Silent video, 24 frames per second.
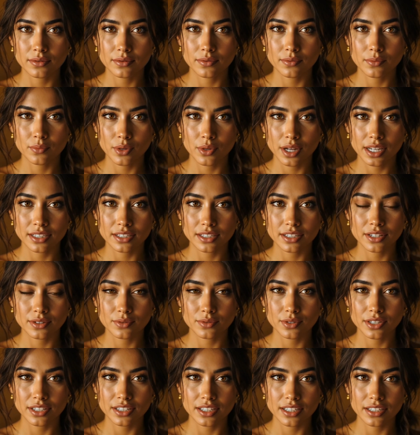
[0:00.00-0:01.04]
Rest is
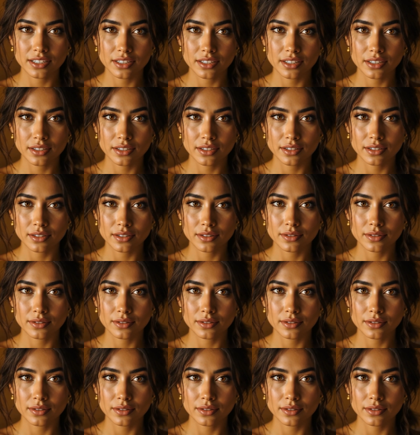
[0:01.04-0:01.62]
resistance.